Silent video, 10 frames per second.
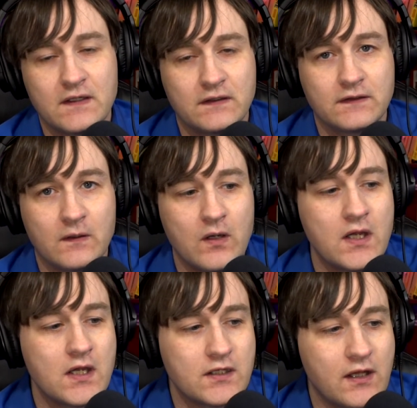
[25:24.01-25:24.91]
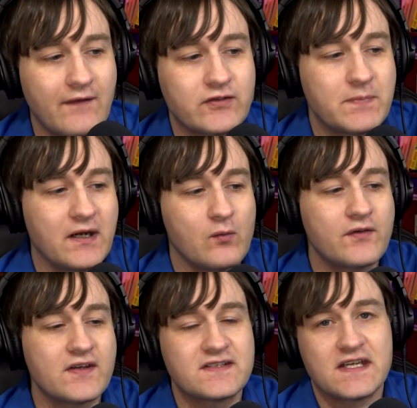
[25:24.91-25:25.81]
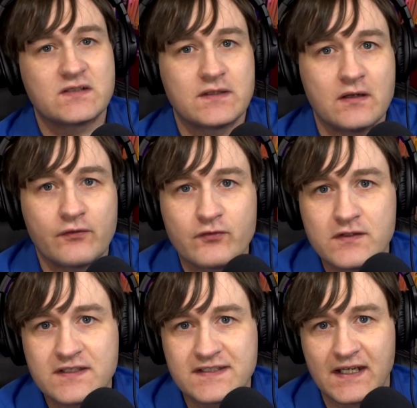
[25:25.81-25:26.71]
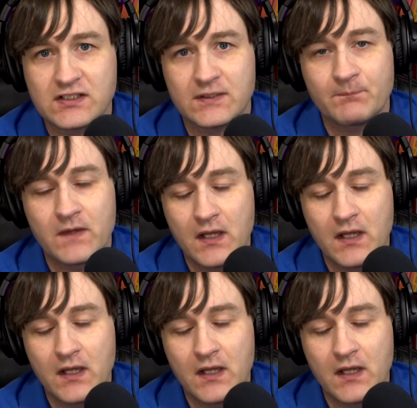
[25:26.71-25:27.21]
So you'll have to bear with us as we go through this section.